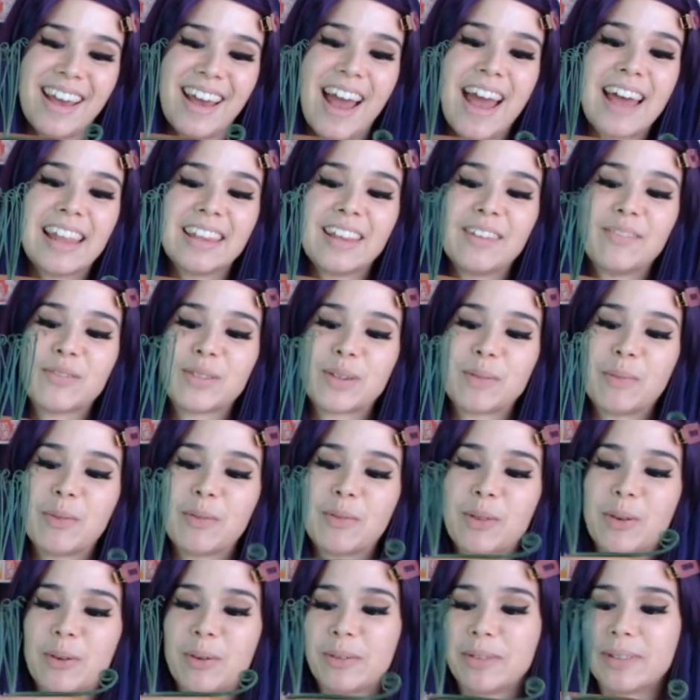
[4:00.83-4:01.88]
I left some
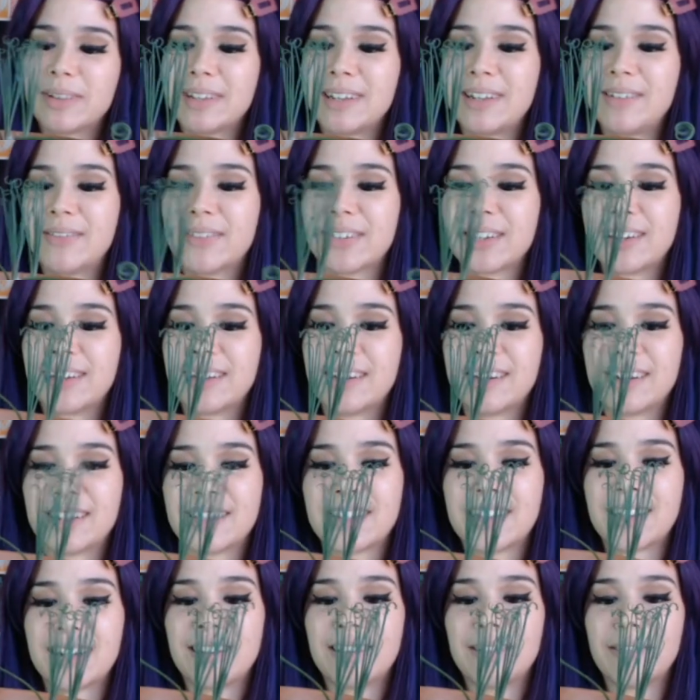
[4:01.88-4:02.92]
of the old leaves on
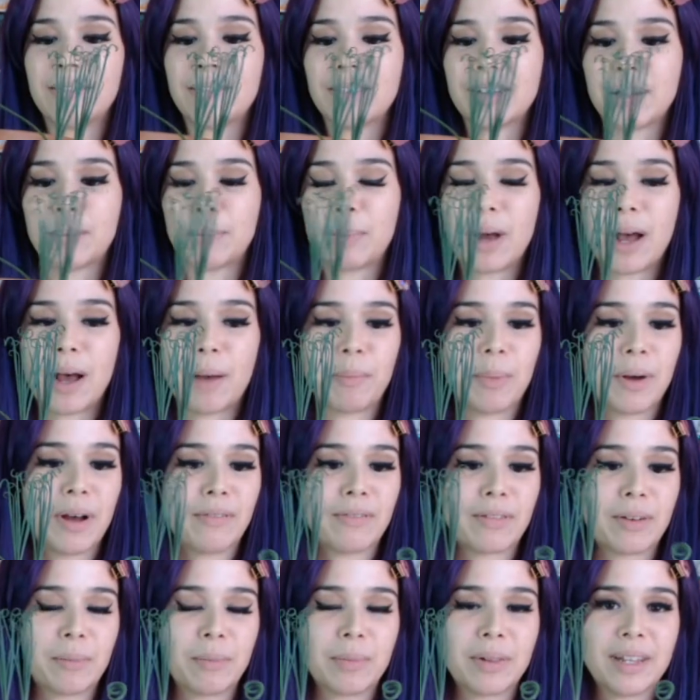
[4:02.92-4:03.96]
because they didn't really pop
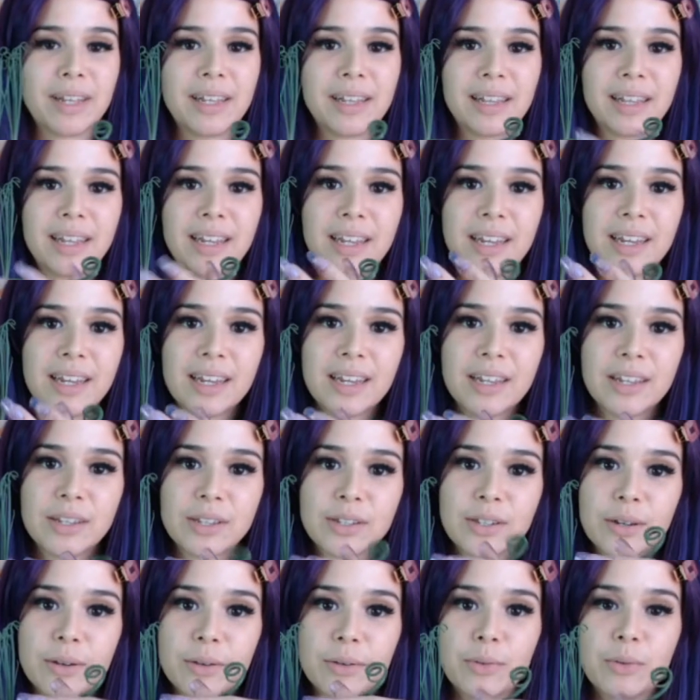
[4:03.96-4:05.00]
off completely.
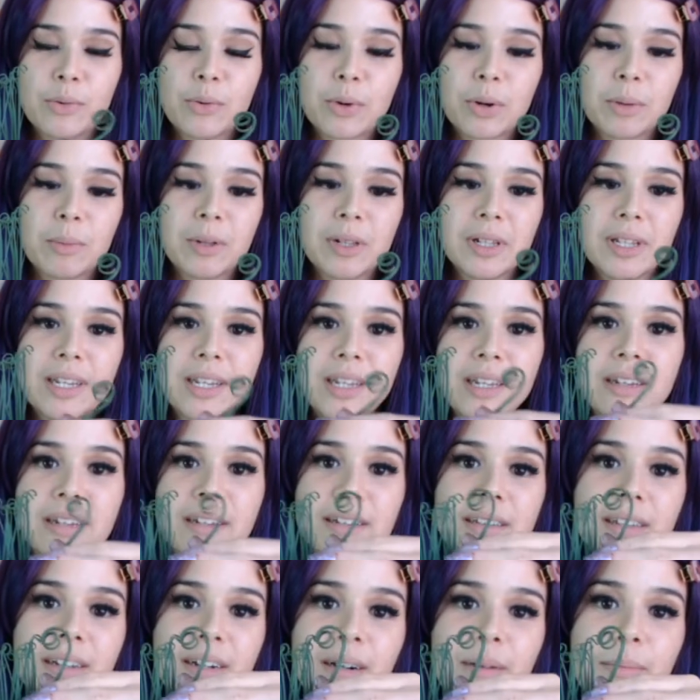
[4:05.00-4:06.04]
So normally
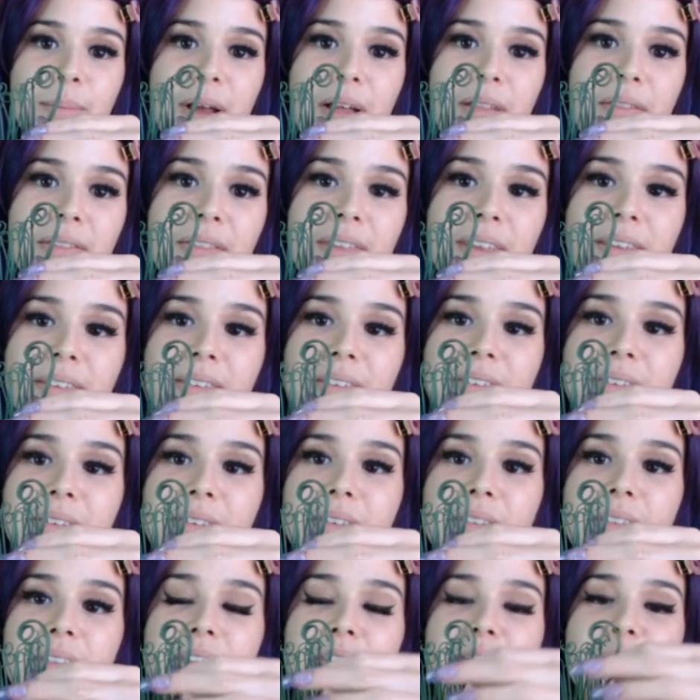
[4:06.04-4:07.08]
they're about this
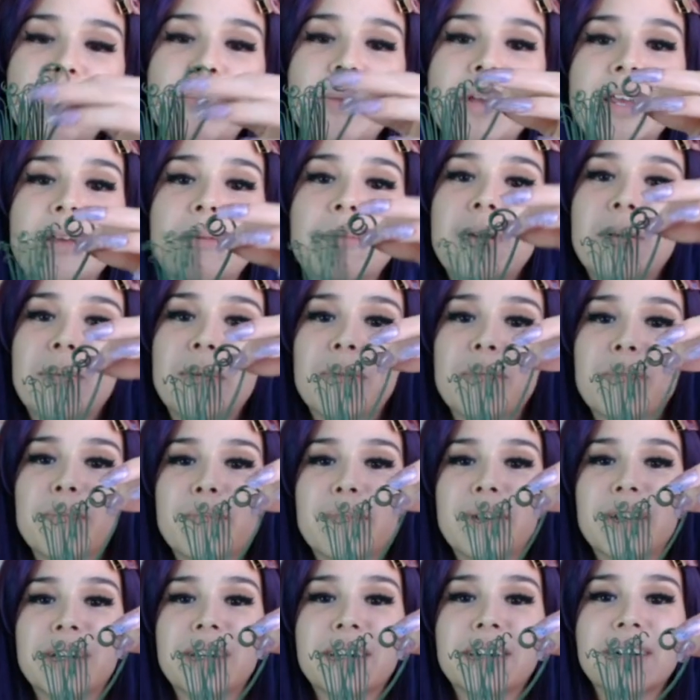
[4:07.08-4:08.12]
big, maybe
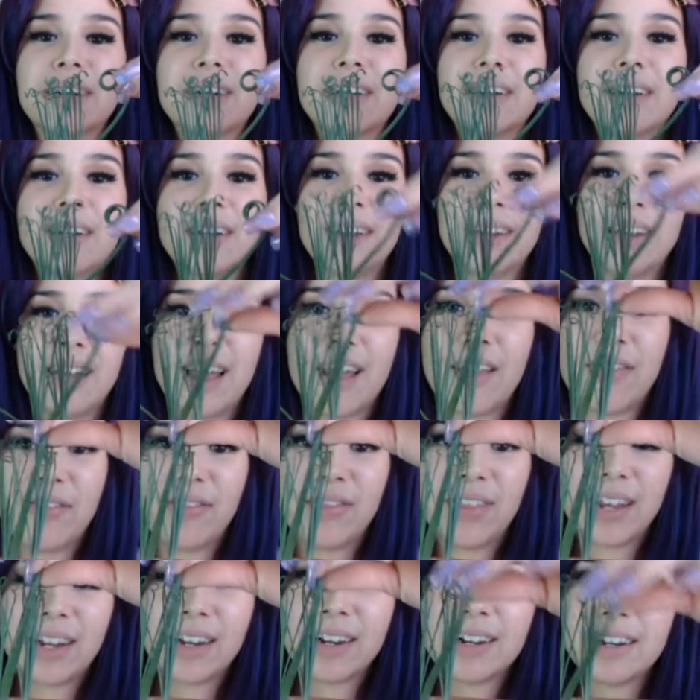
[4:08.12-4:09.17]
bigger and
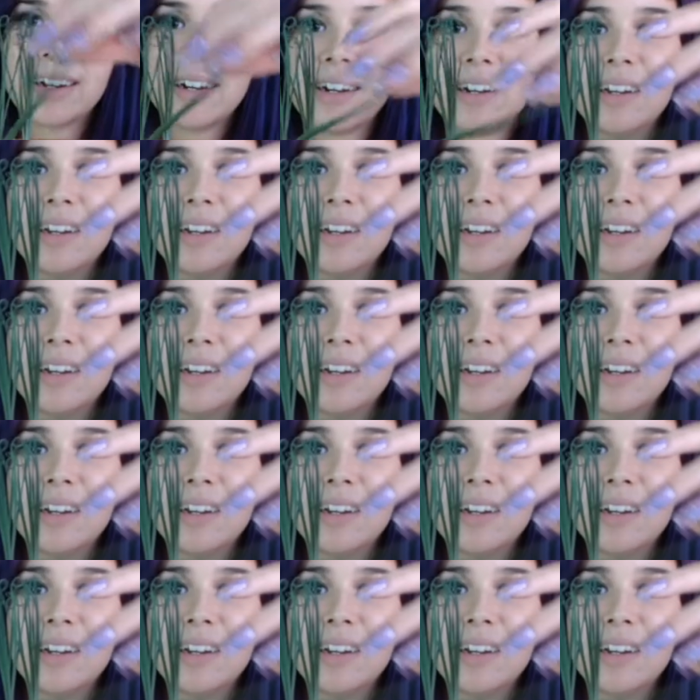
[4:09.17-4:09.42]
thicker.